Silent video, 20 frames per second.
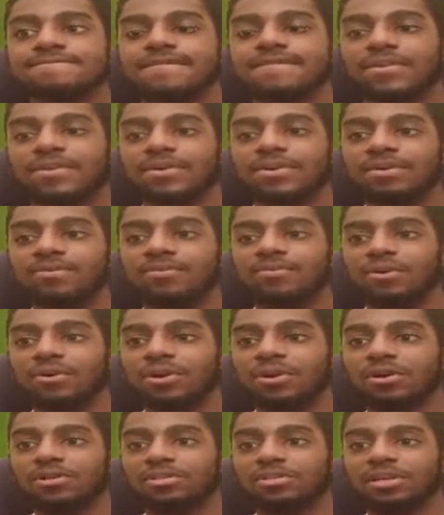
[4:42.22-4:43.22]
I wonder if
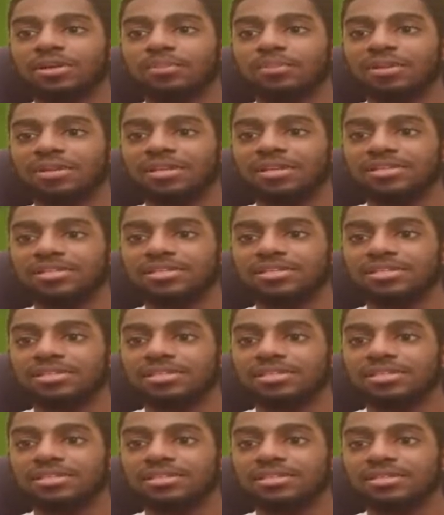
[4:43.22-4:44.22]
Odegaard's going to play this
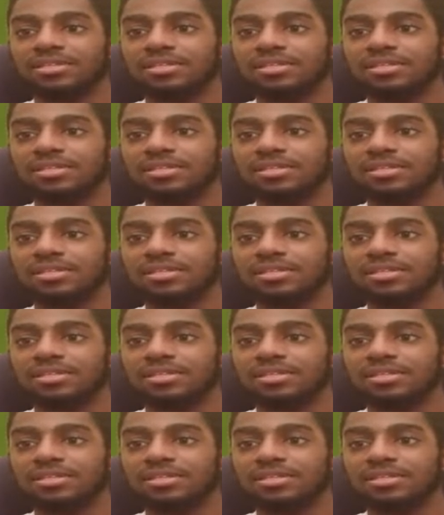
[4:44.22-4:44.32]
season.